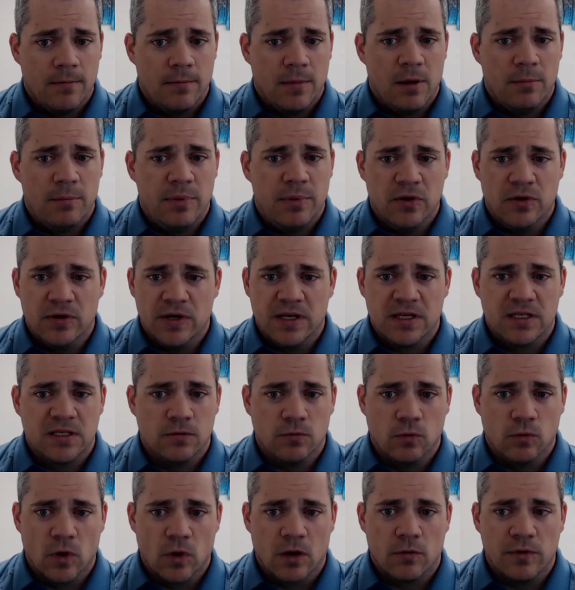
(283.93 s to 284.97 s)
abilities
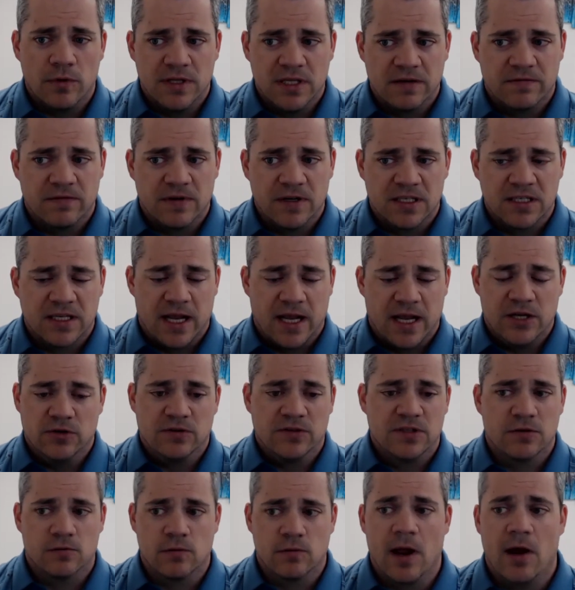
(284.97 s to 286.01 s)
to work with different
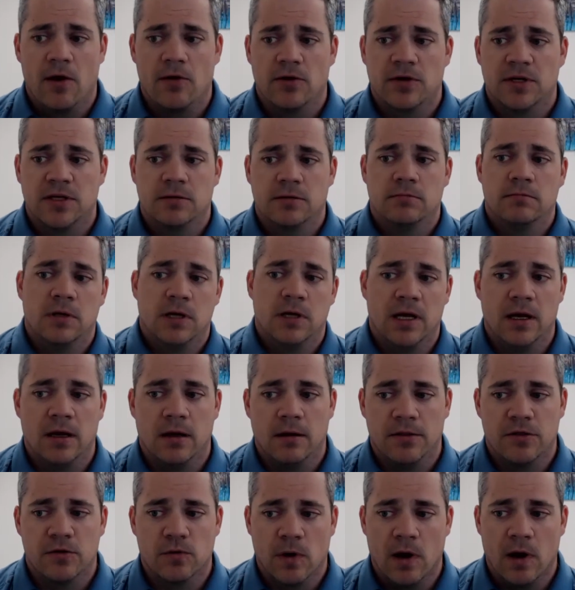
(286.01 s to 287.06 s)
schedules throughout
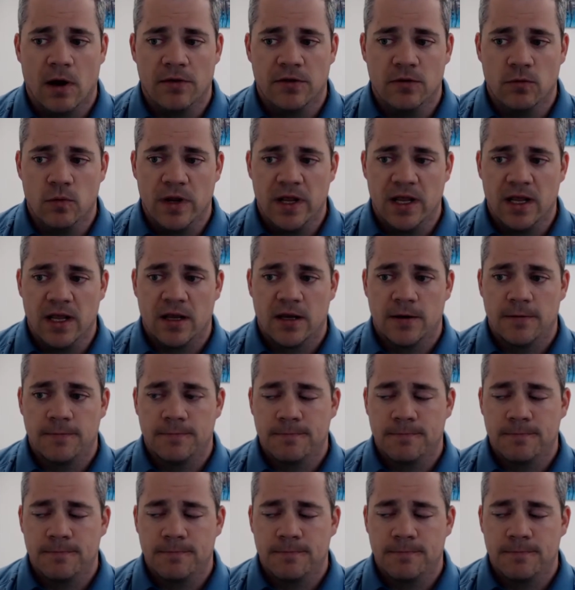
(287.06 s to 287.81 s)
the week.